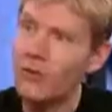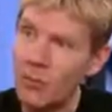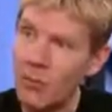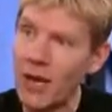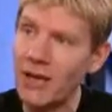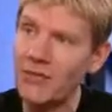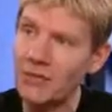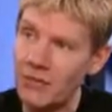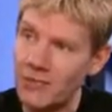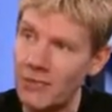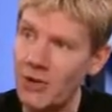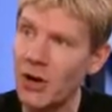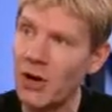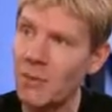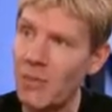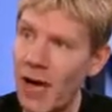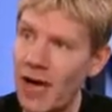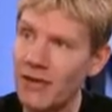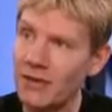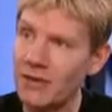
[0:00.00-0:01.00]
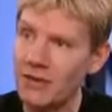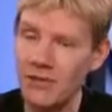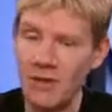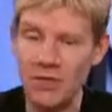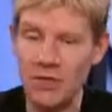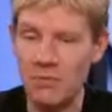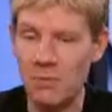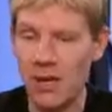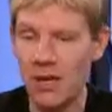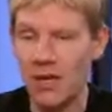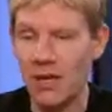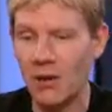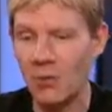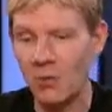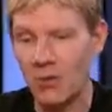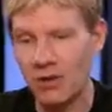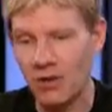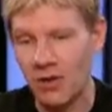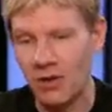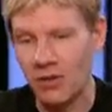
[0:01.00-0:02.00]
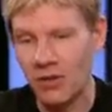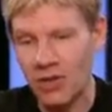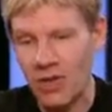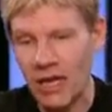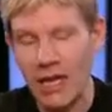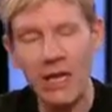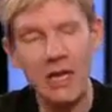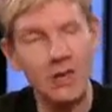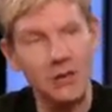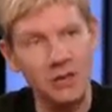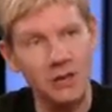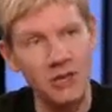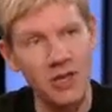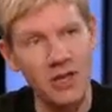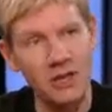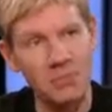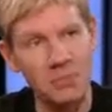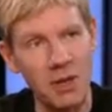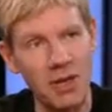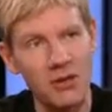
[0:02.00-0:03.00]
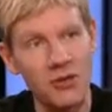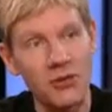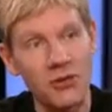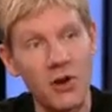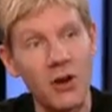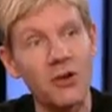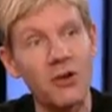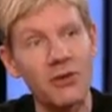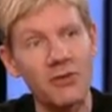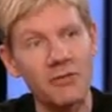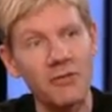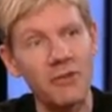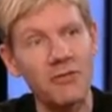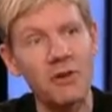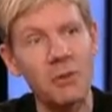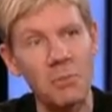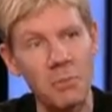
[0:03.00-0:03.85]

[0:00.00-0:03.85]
makes for very bad decision-making. You know, the EU is going to spend $250